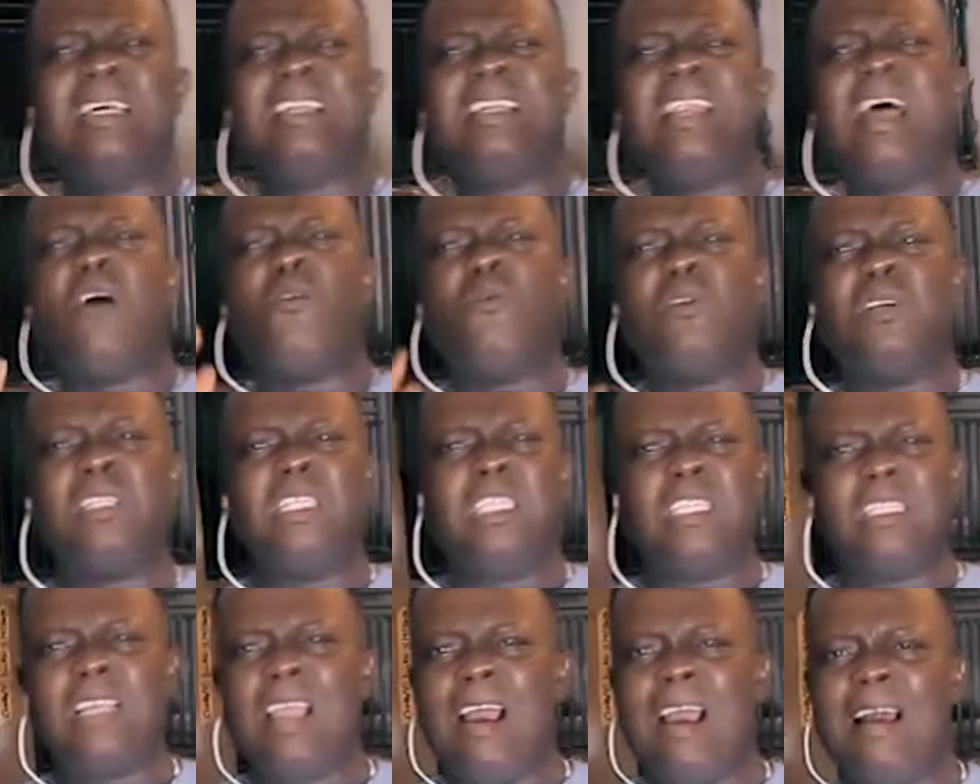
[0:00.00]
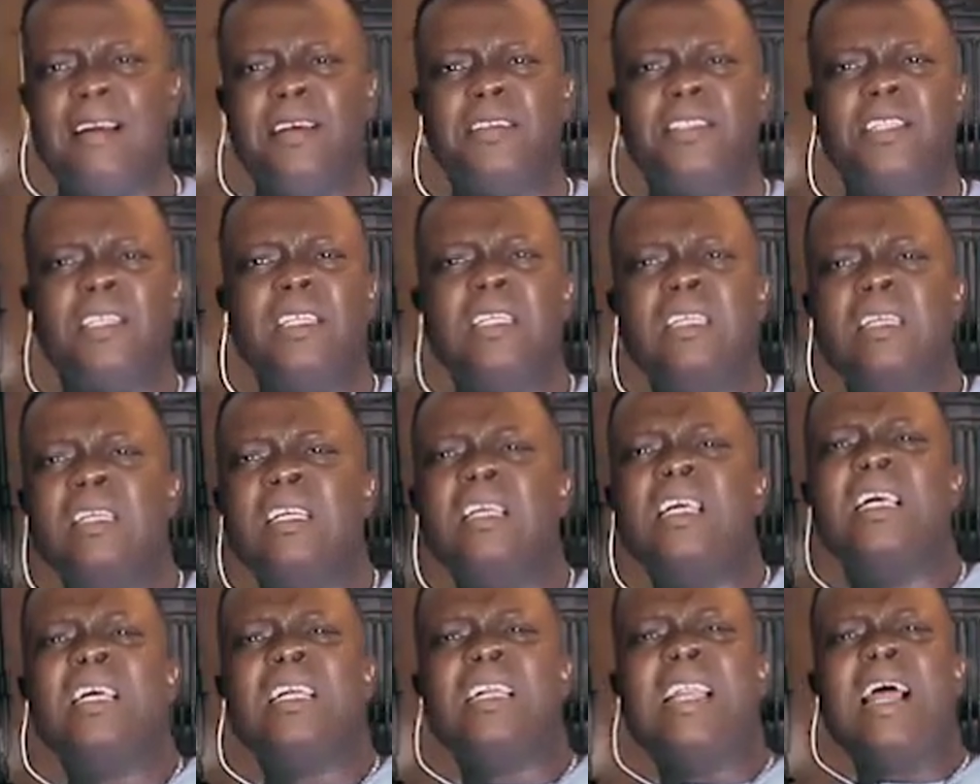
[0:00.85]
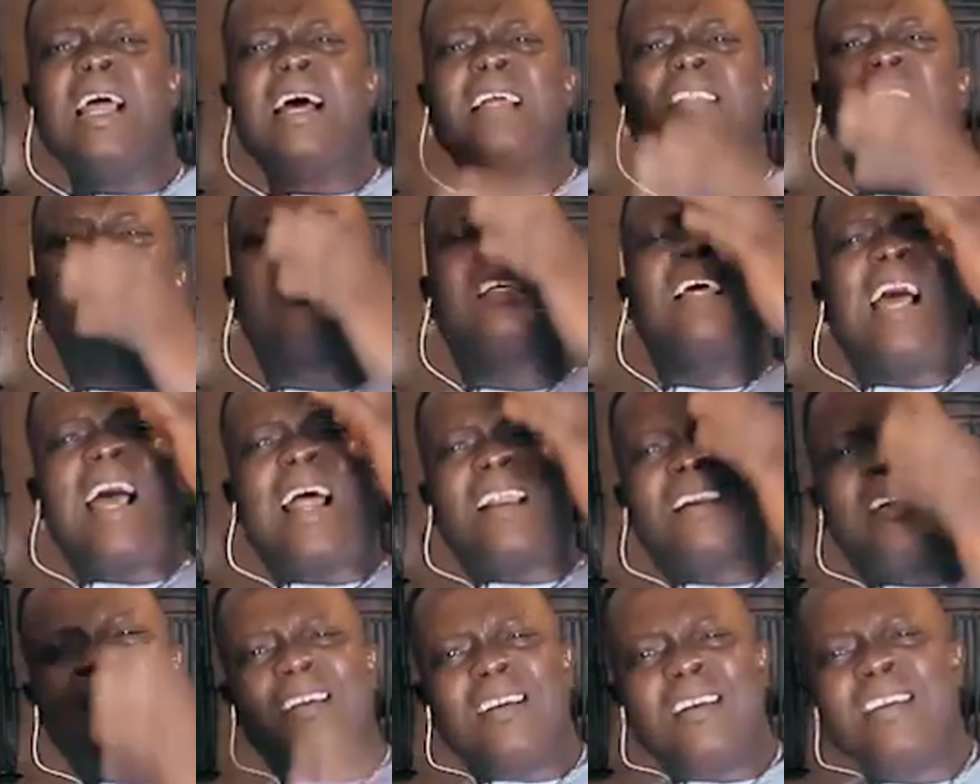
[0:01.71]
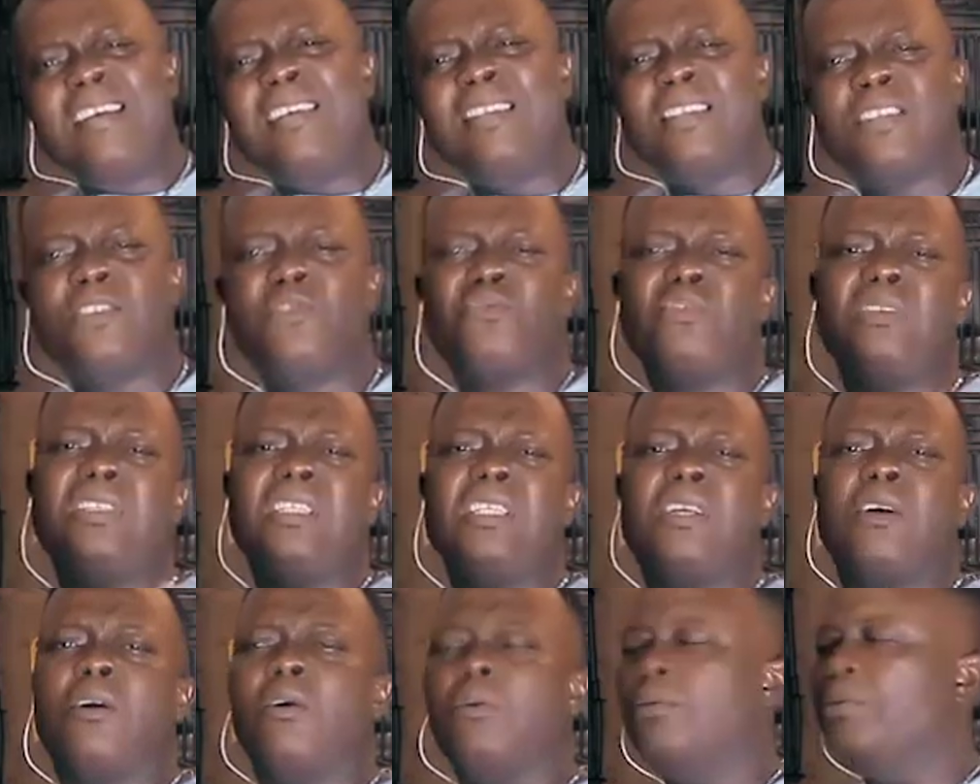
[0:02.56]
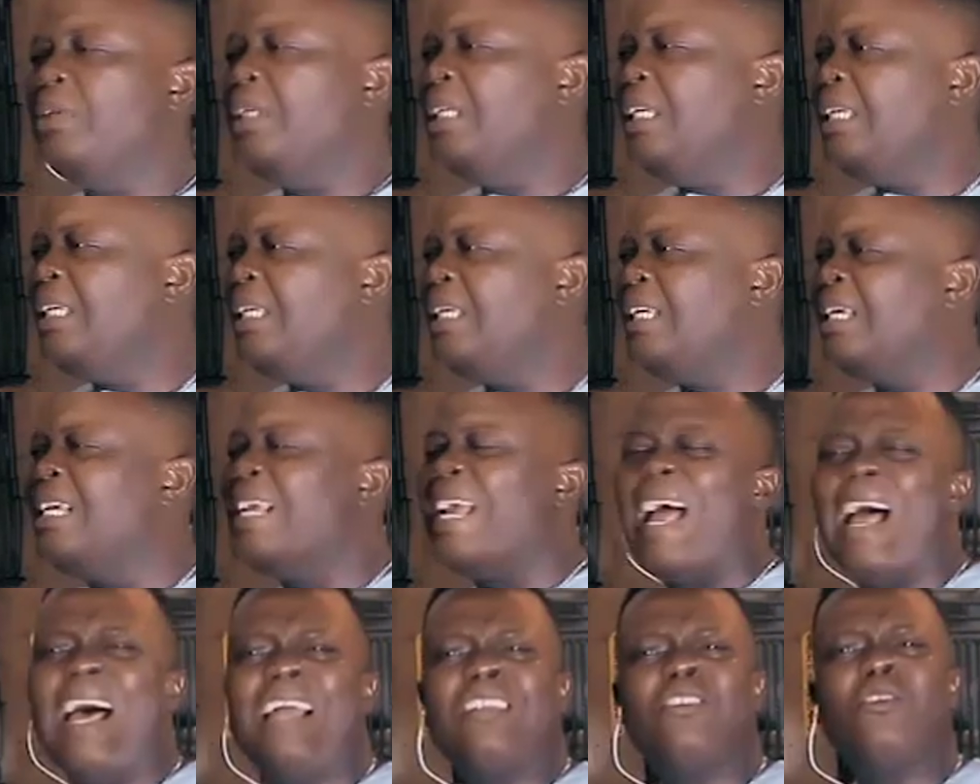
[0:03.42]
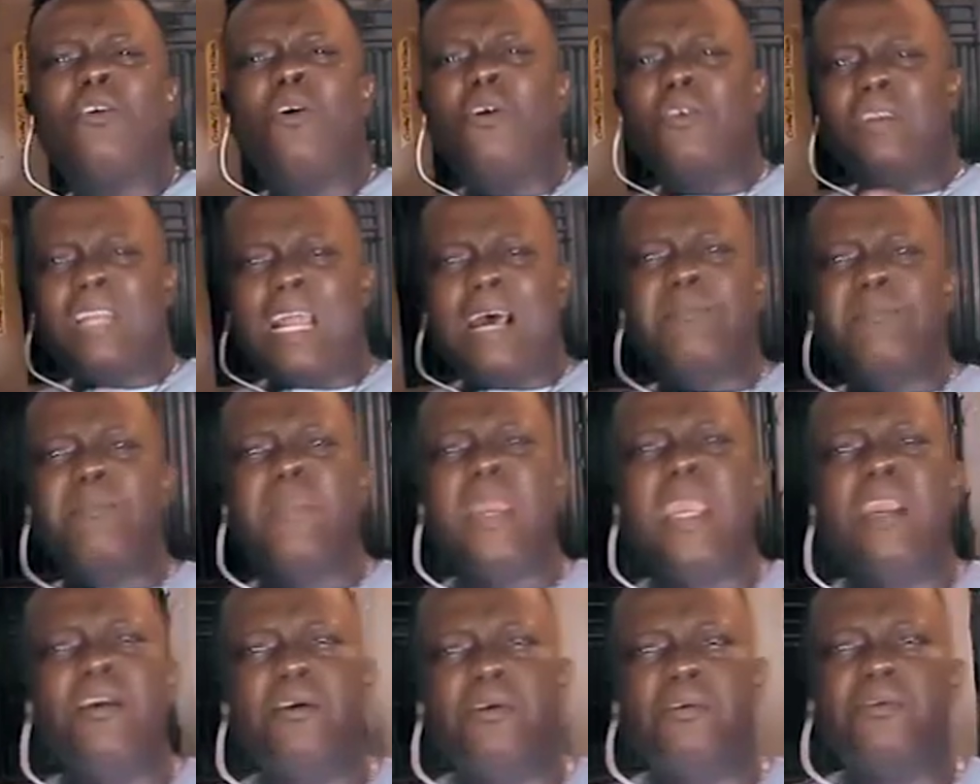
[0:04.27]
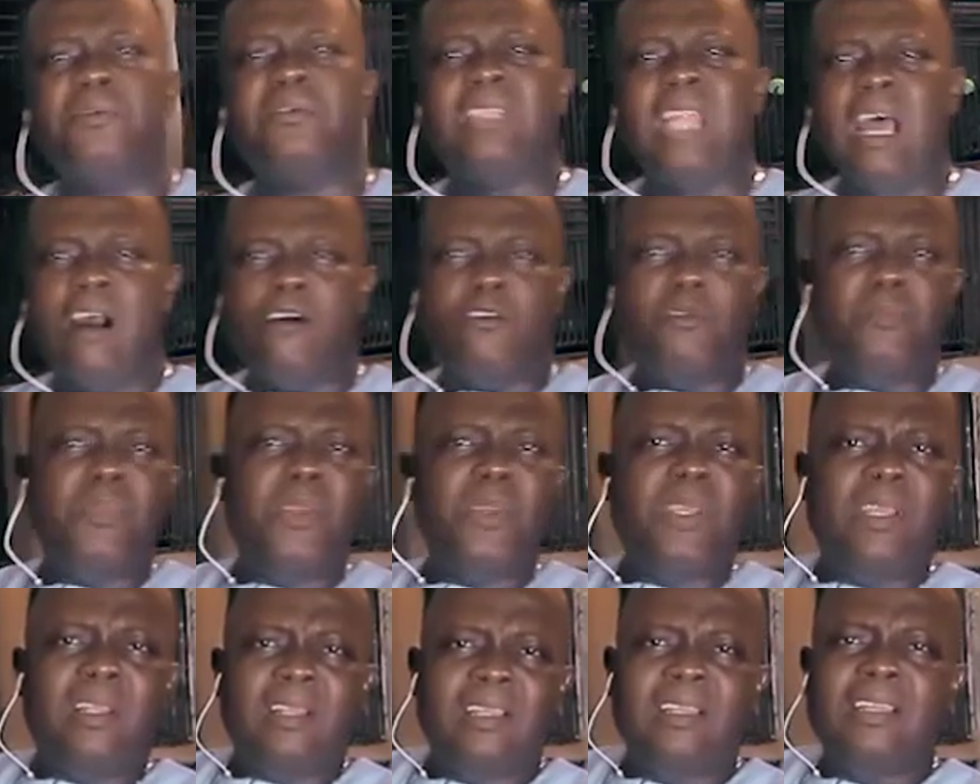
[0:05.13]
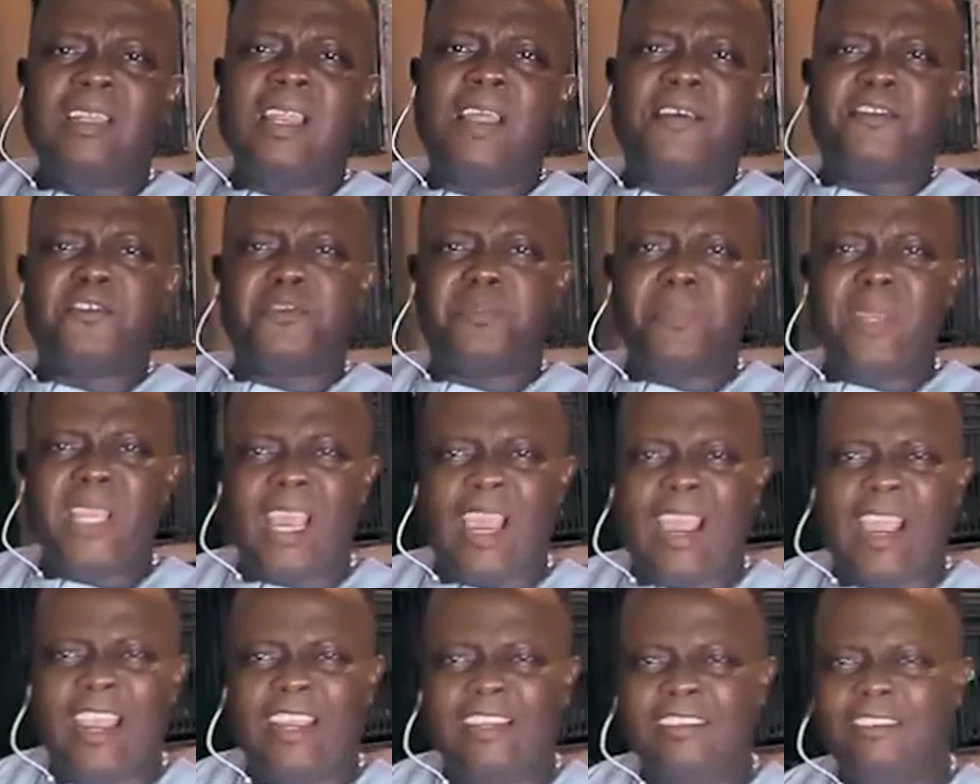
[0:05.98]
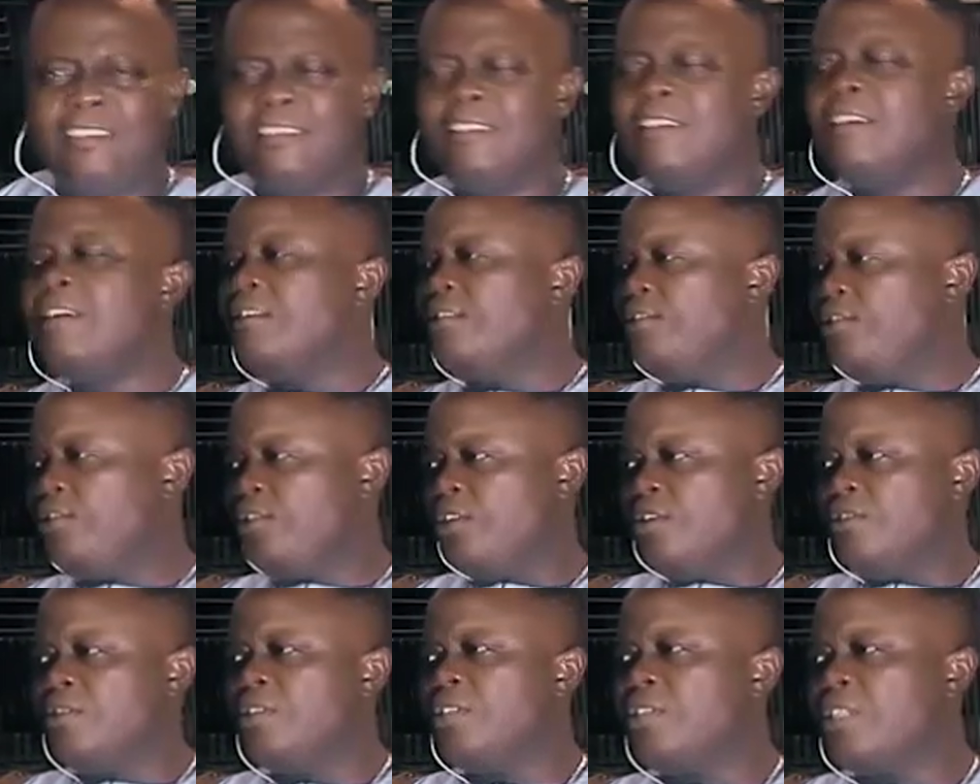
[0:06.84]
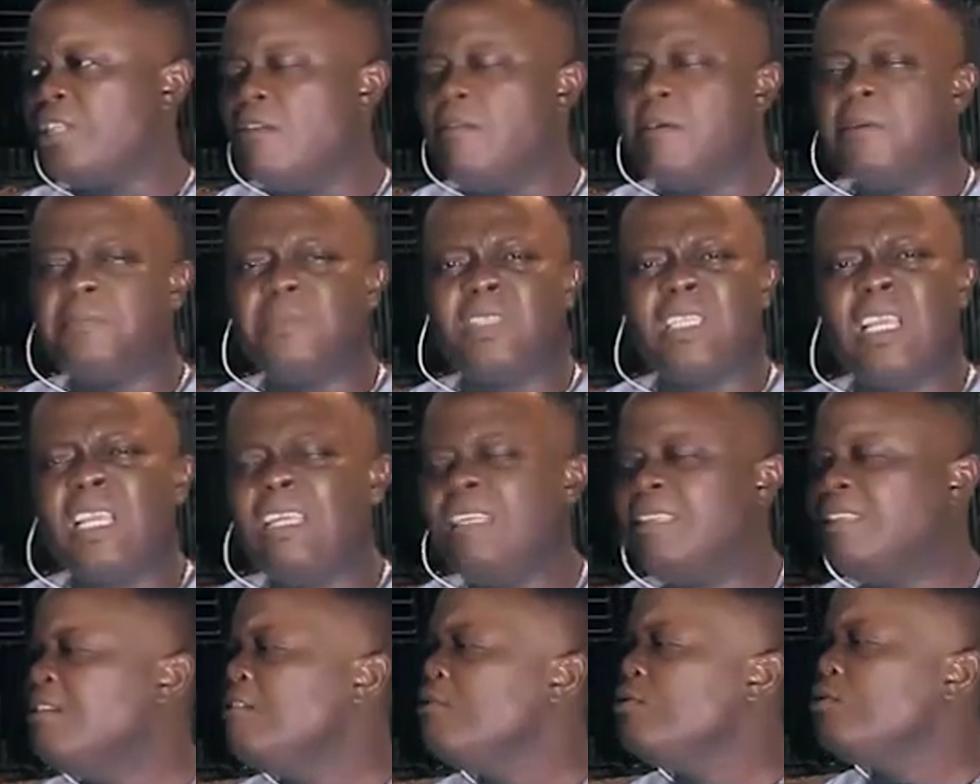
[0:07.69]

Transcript: That one is guaranteed that at least 20 colony and other male that will be left behind. Do you understand what I'm saying?